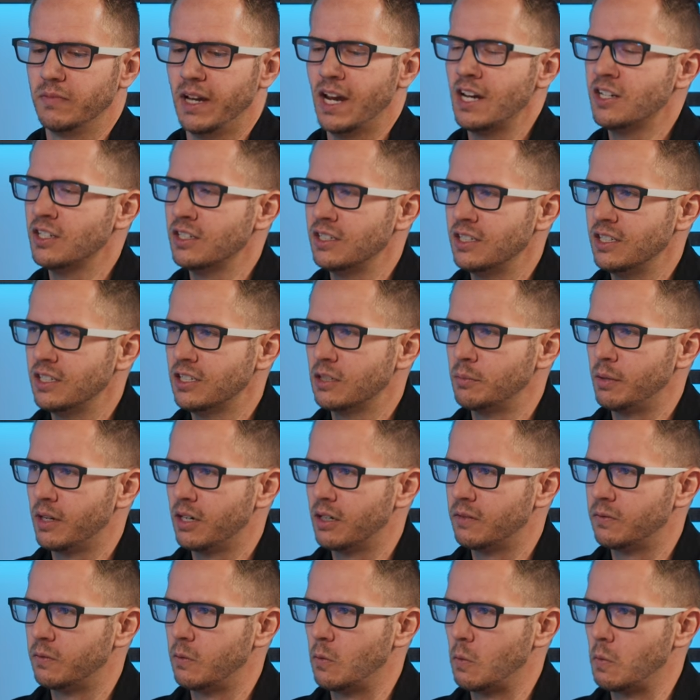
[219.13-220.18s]
Agencies are
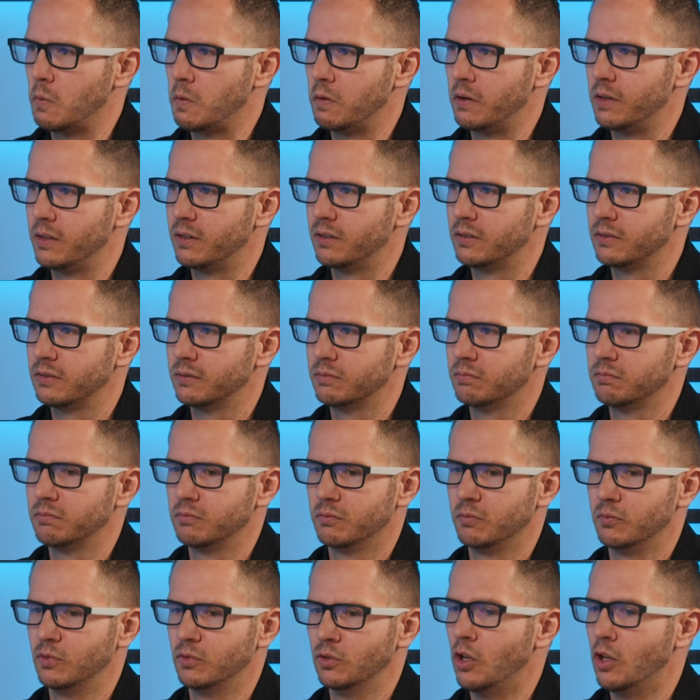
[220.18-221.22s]
better for
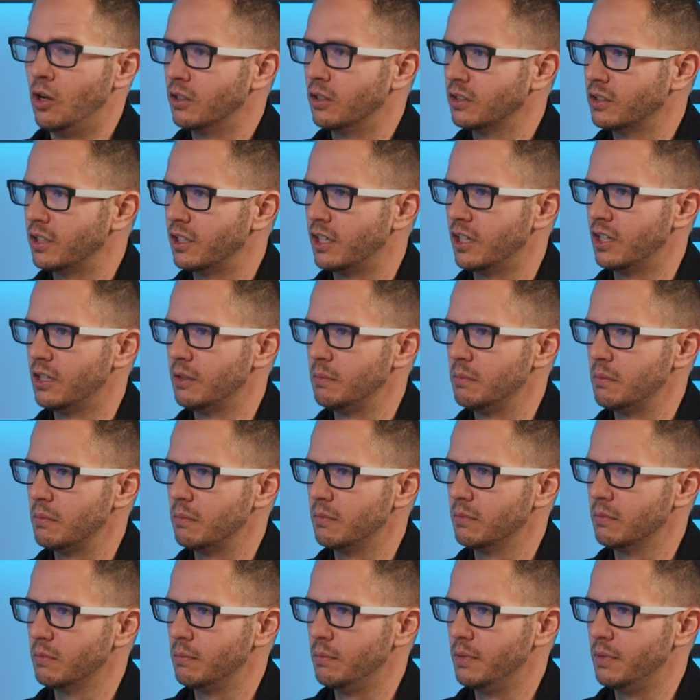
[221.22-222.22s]
long-term,